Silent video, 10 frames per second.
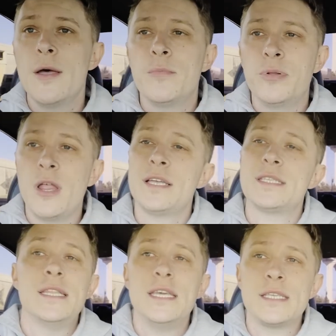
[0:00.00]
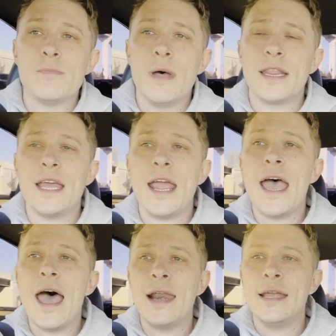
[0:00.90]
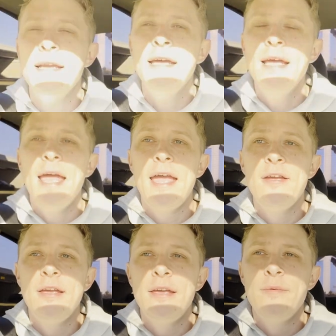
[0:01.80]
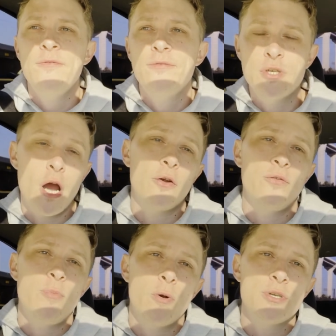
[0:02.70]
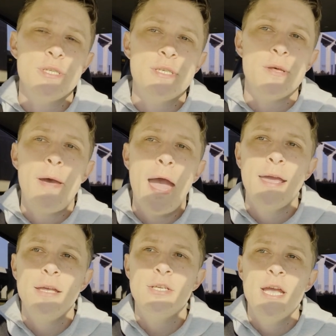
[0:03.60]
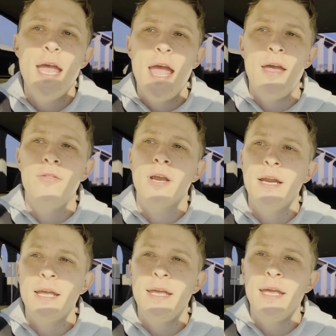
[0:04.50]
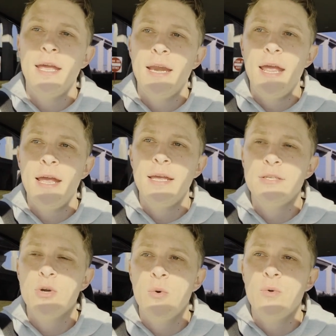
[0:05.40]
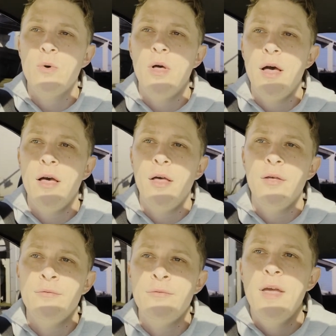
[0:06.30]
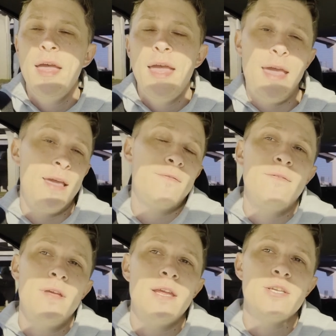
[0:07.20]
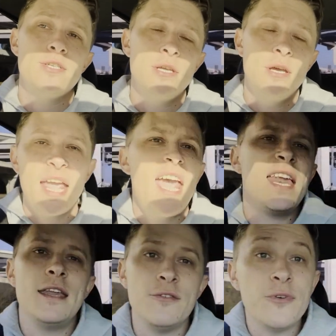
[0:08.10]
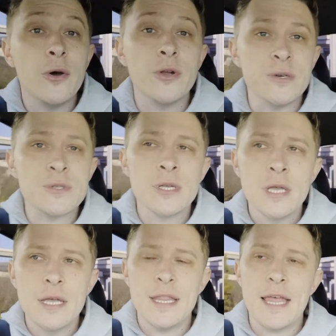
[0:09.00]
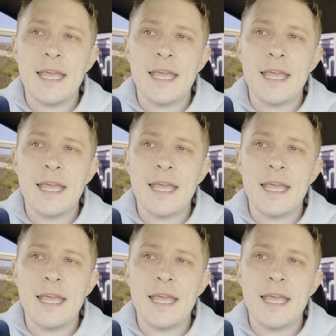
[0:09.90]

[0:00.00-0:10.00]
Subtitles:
plus this month they added a photography portion to the package, and they're gonna get a total of 8 finished edited photos that